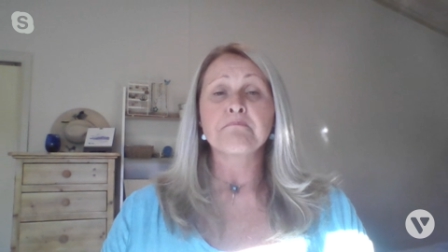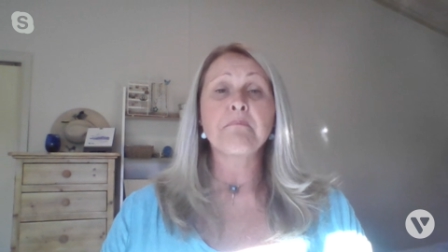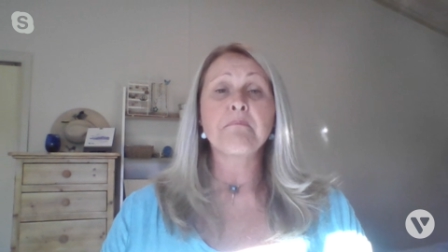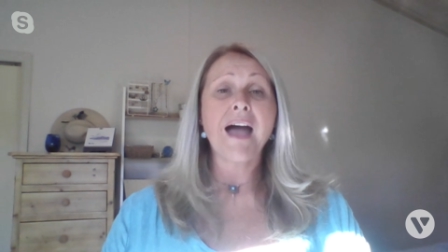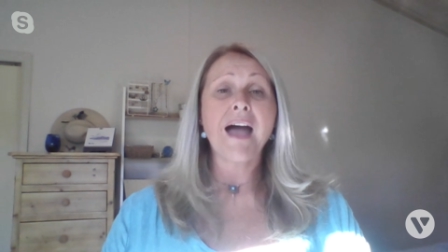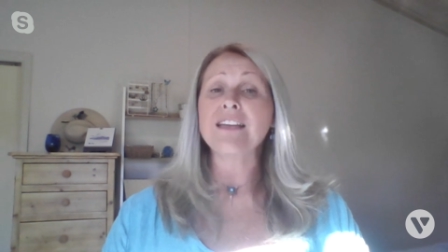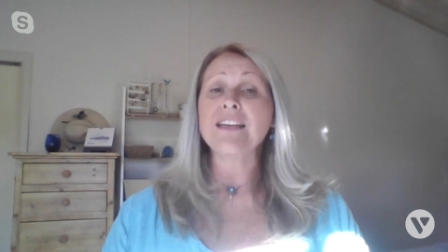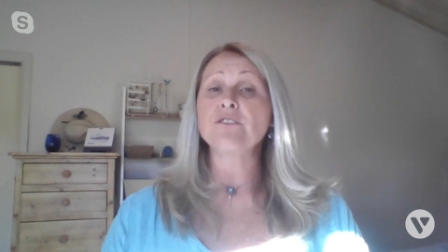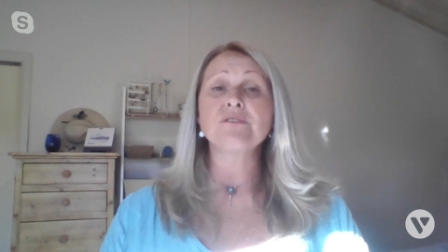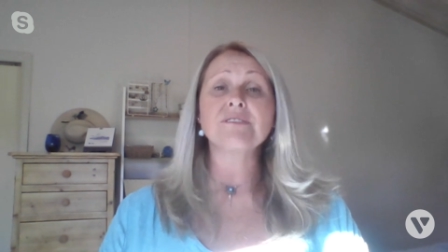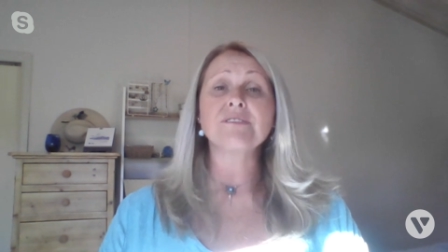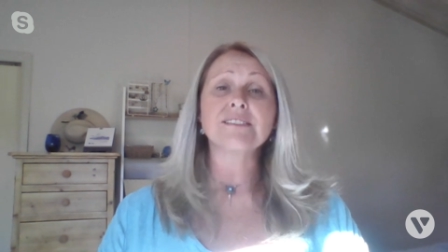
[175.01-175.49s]

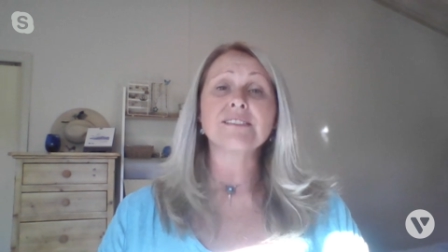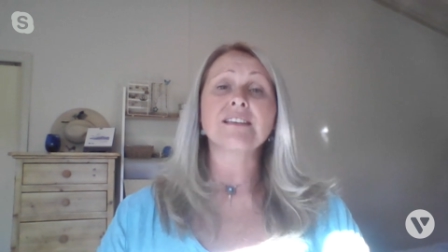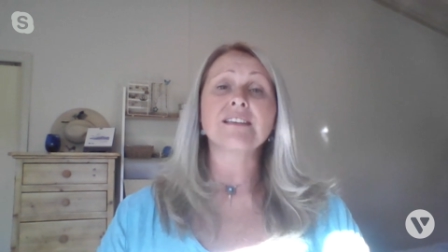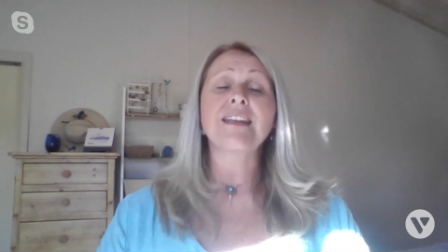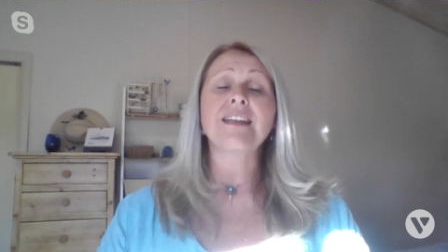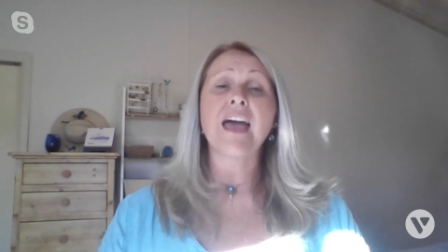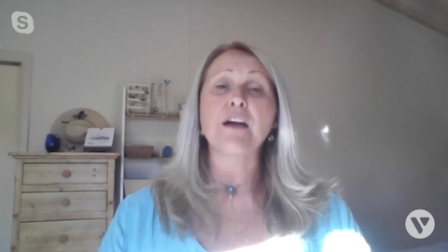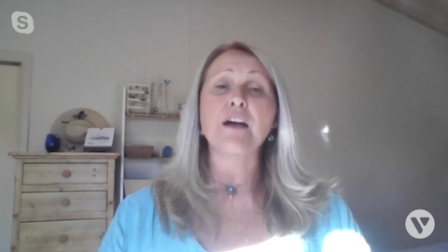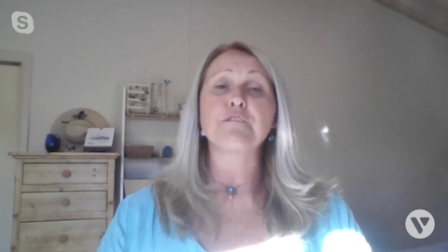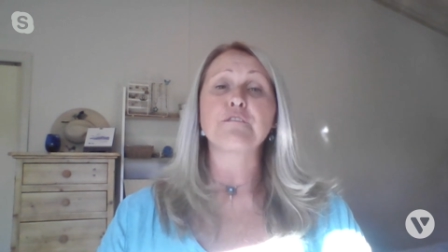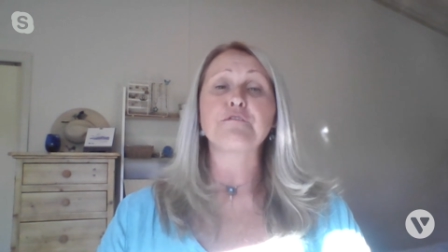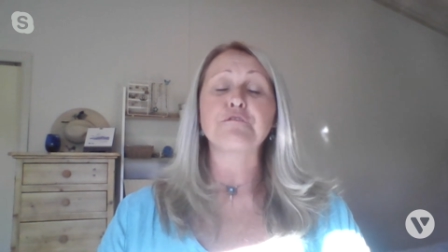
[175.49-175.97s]
males
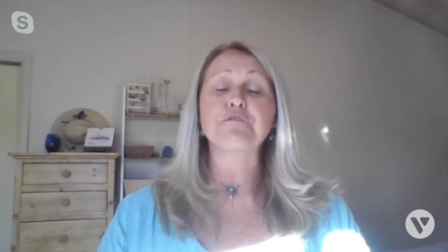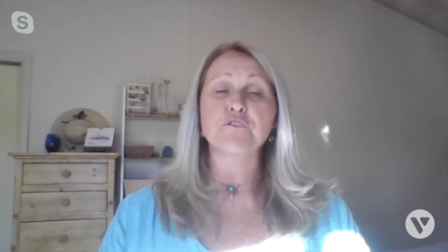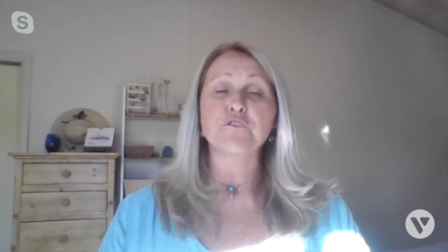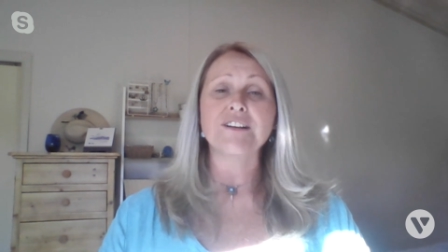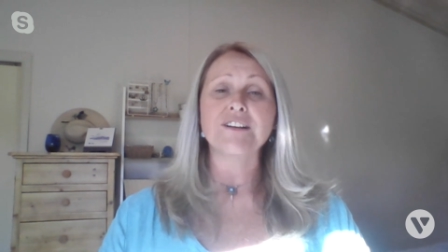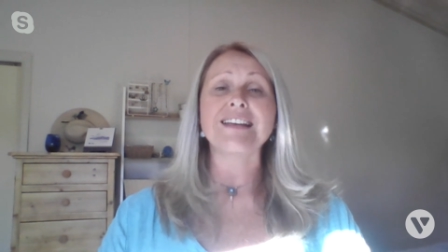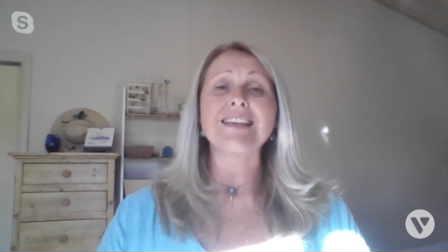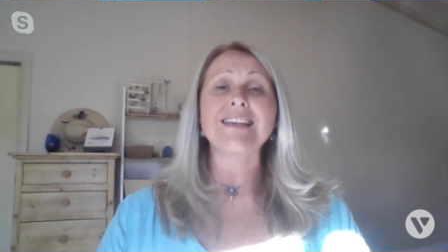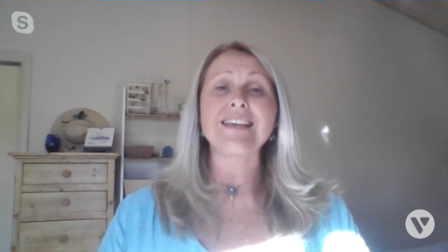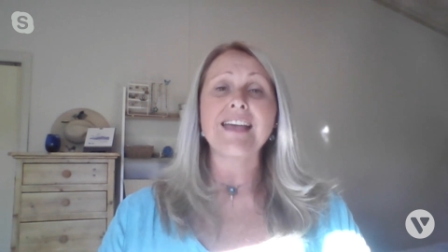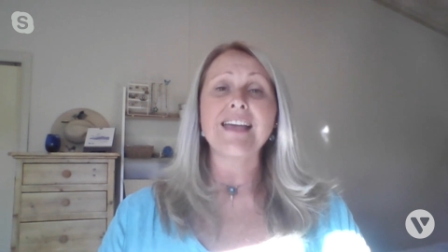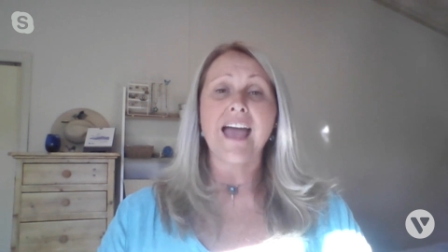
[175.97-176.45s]
can have
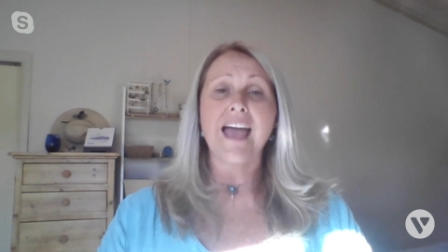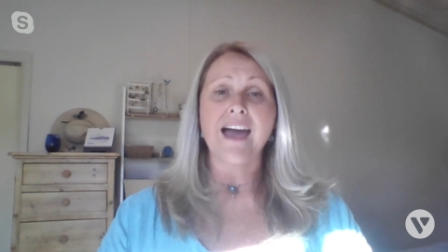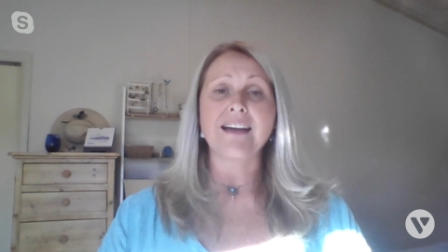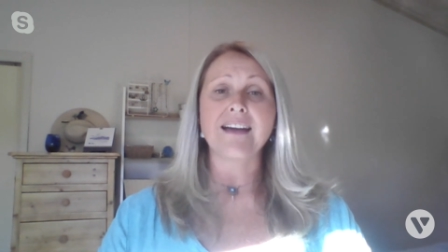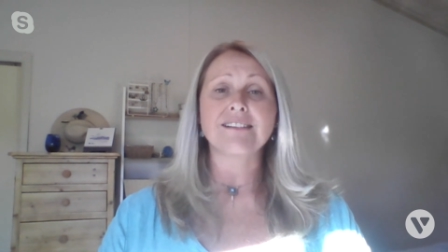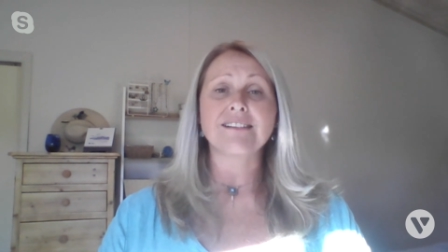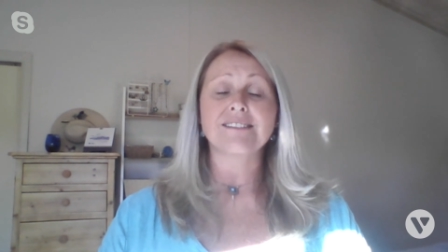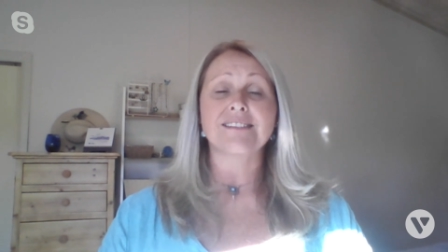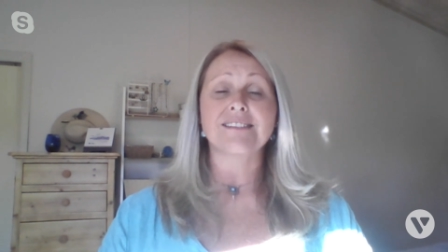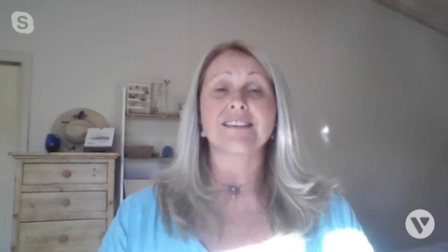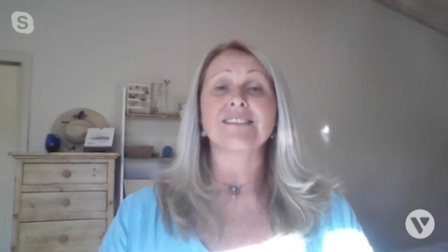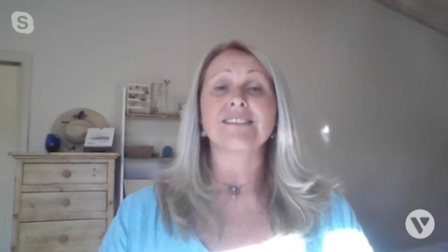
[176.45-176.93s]
free
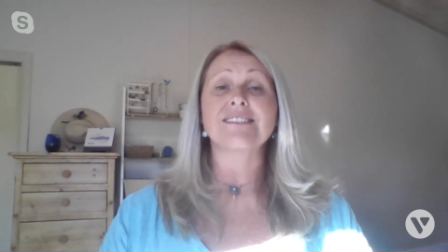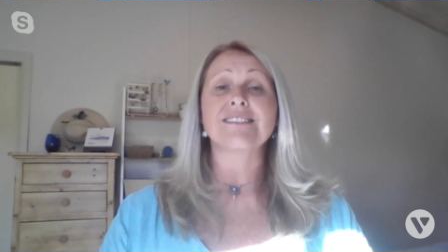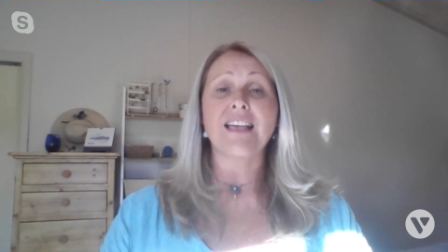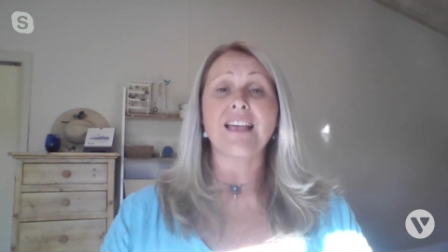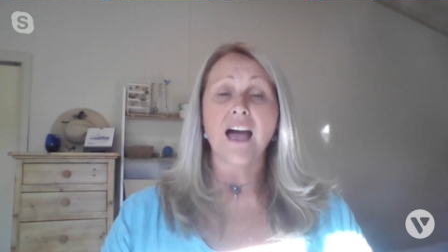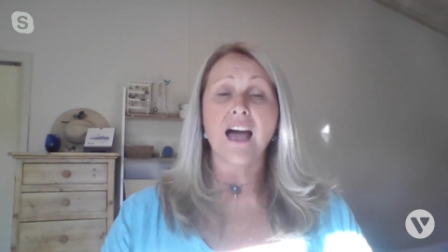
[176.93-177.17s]
access